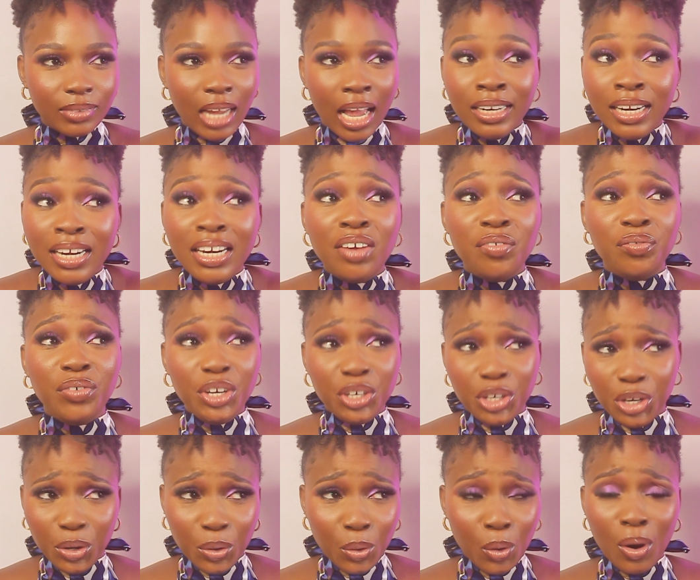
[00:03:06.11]
And then a
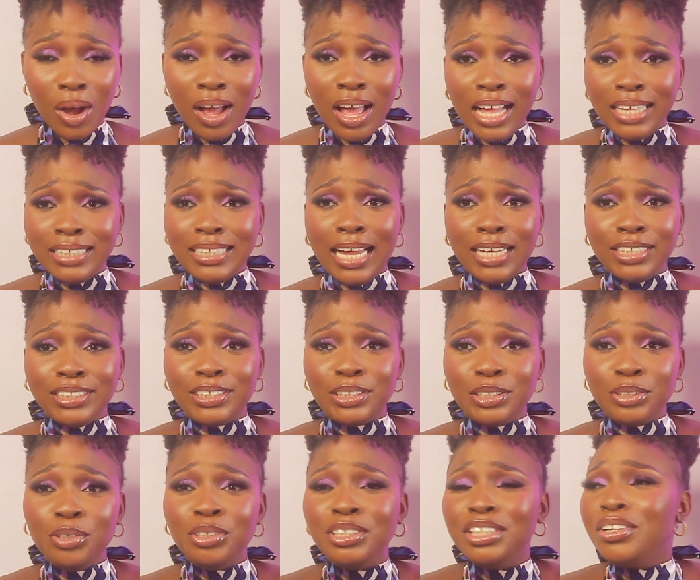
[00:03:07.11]
video that
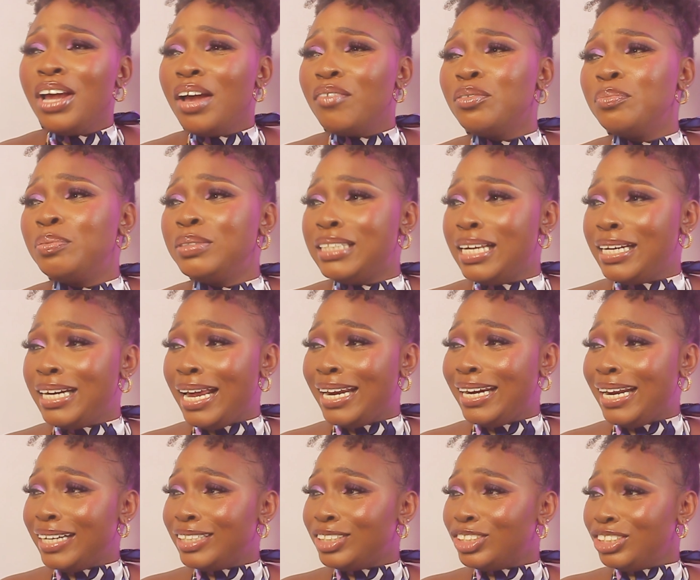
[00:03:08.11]
you did not even put any
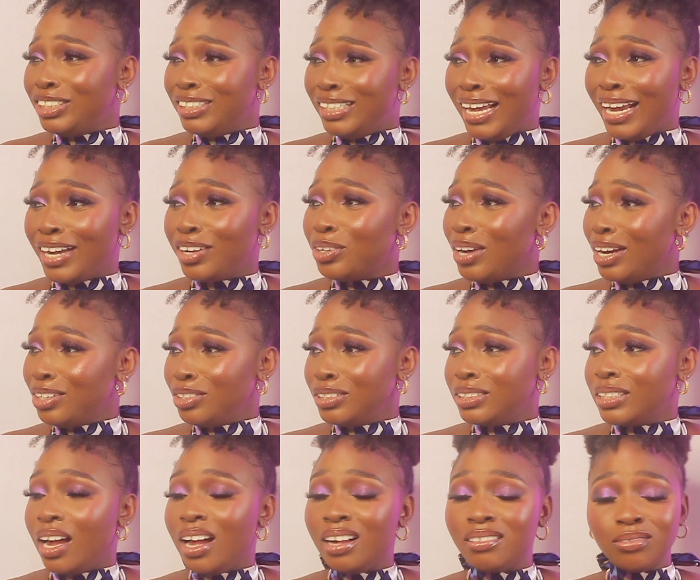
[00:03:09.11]
energy, like you are
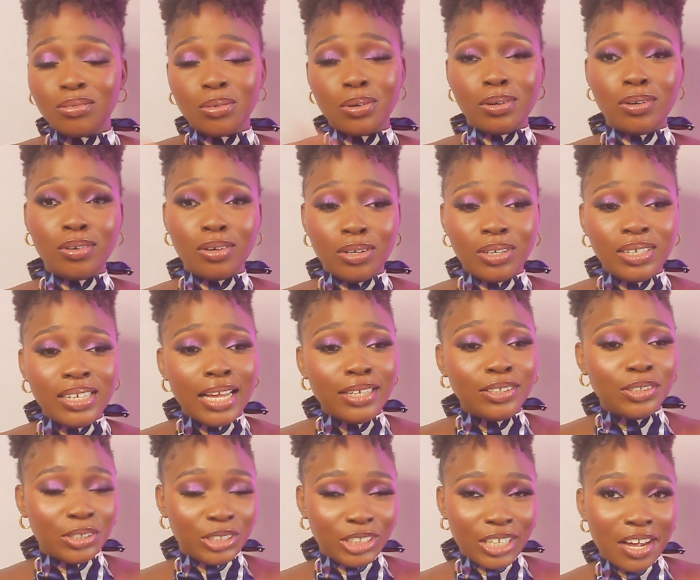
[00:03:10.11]
just, oh,
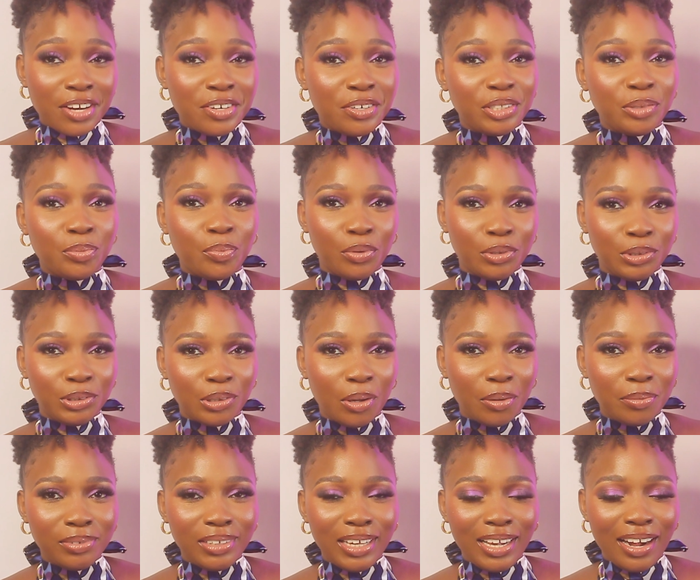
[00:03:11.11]
let us just post
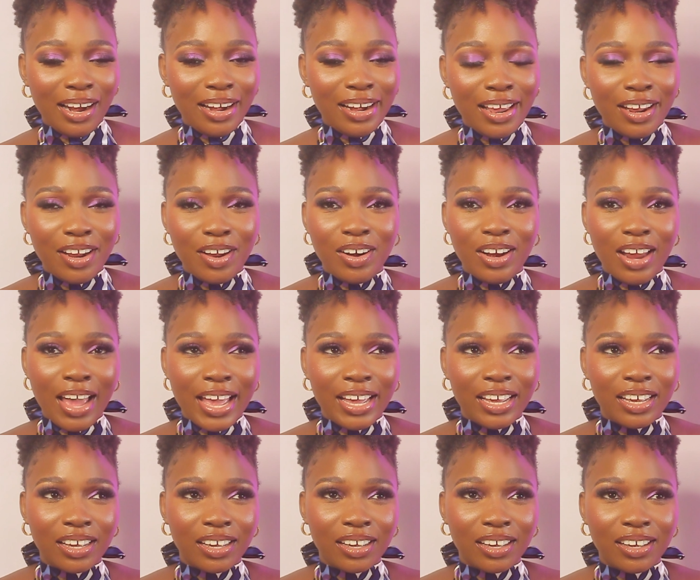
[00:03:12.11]
something, and then you're
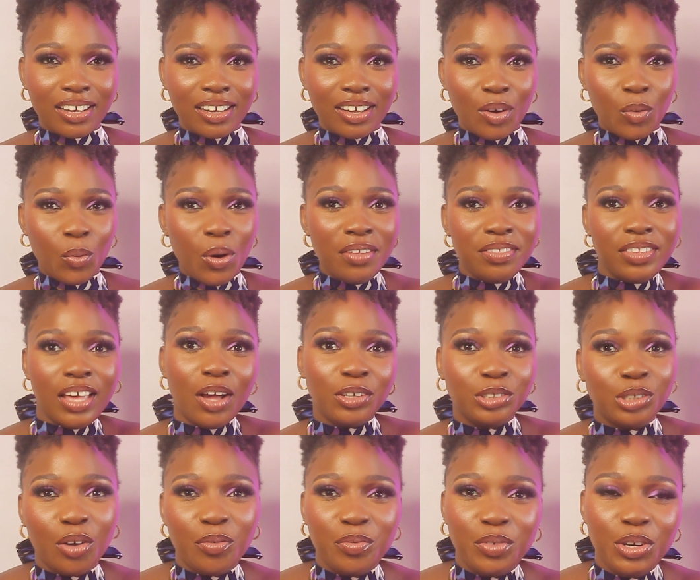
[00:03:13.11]
like
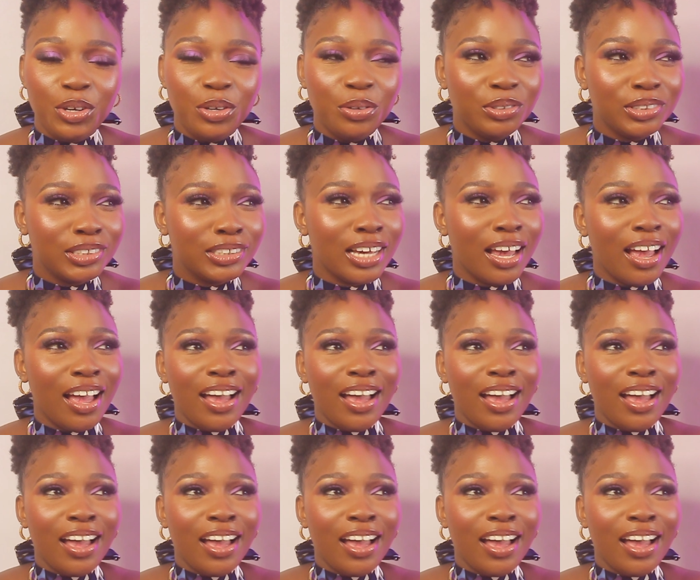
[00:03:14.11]
1,000 views.